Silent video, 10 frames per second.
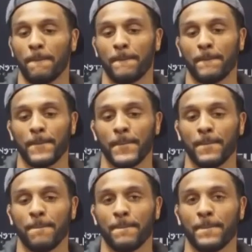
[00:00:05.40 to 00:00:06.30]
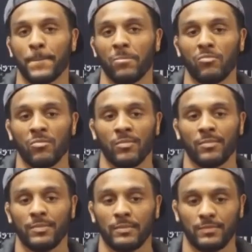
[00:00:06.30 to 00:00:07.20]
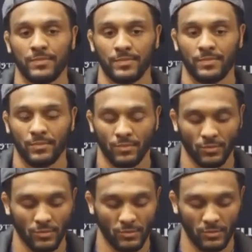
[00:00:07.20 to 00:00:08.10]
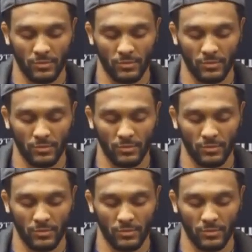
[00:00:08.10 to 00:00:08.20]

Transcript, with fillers: We'll get started here with Edward Carball.